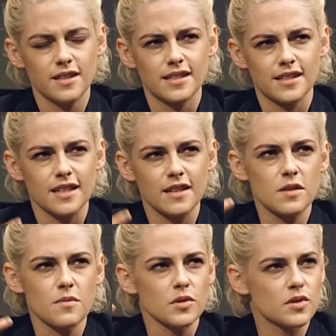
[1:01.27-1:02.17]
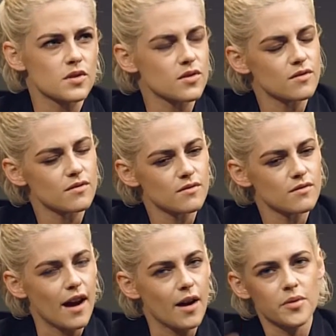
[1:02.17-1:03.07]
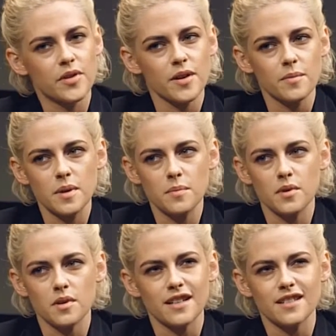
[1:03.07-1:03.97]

It's like even the most out there people,